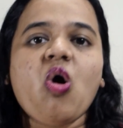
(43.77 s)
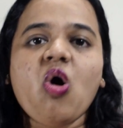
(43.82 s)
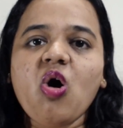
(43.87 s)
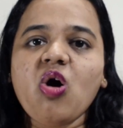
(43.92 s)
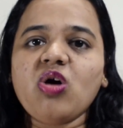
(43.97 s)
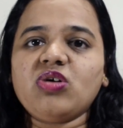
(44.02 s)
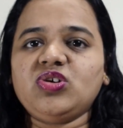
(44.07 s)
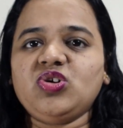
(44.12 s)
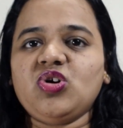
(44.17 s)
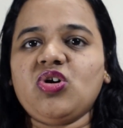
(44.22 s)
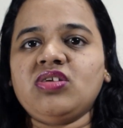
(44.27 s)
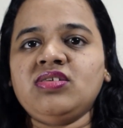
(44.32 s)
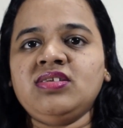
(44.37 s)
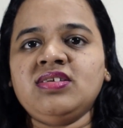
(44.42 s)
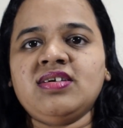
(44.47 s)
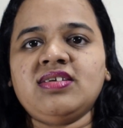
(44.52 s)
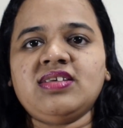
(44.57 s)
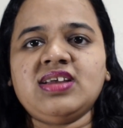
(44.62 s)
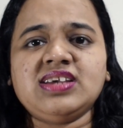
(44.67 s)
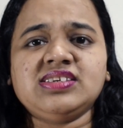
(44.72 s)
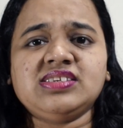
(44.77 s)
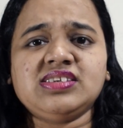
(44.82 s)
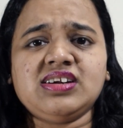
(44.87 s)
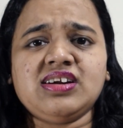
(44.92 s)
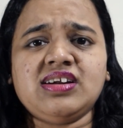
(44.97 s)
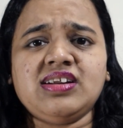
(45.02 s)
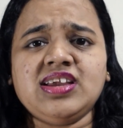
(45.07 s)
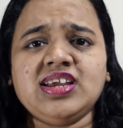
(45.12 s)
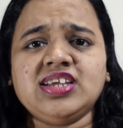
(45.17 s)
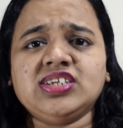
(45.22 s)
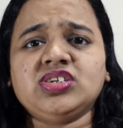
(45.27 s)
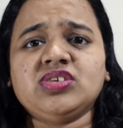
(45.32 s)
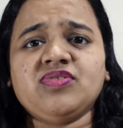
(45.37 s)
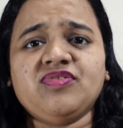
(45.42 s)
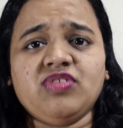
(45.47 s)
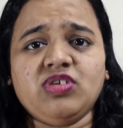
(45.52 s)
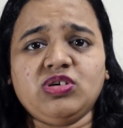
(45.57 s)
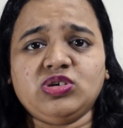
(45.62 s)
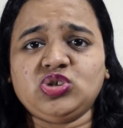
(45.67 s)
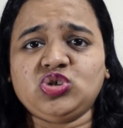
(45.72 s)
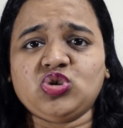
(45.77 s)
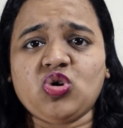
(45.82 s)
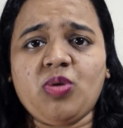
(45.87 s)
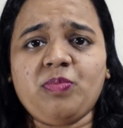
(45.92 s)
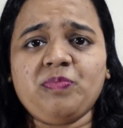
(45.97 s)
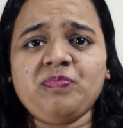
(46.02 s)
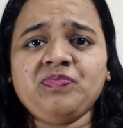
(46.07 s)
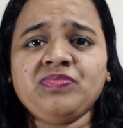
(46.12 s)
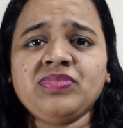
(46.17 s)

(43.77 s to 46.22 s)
or your nearest Ganesh workshop.